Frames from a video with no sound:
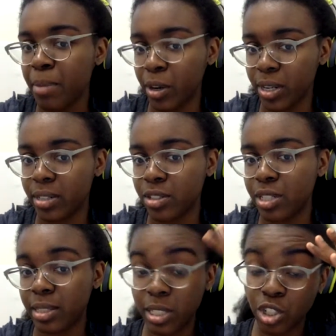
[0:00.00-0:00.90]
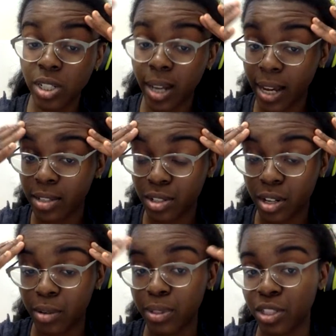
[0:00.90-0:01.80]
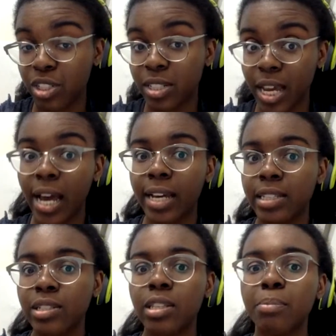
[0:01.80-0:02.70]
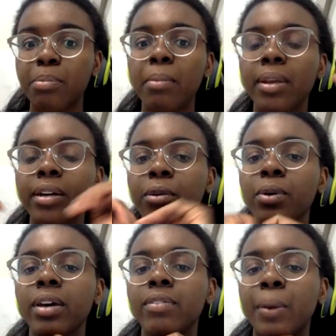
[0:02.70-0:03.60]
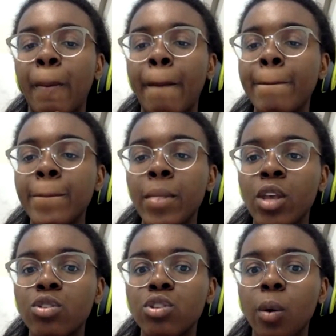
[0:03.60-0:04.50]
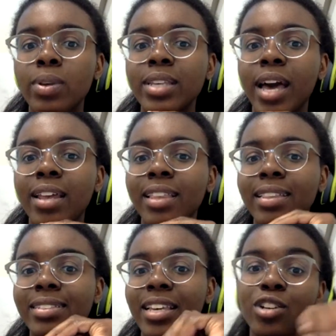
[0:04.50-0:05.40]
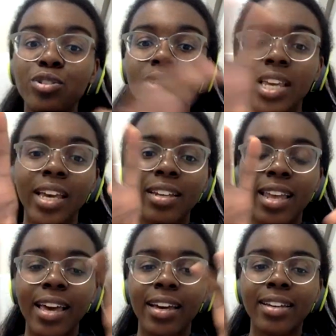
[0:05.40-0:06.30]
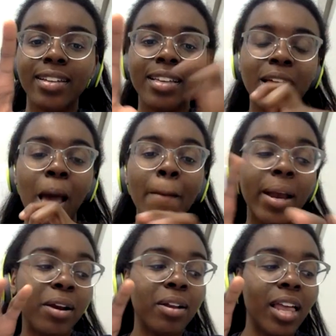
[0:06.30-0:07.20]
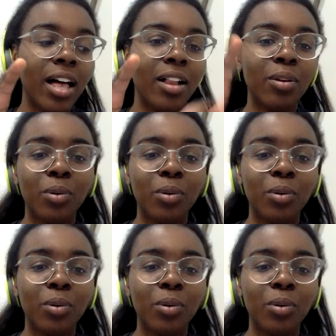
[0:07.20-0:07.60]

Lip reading: Mirren, that she dies, she dies to the public or whatever. So it was kind of like this interesting like parallel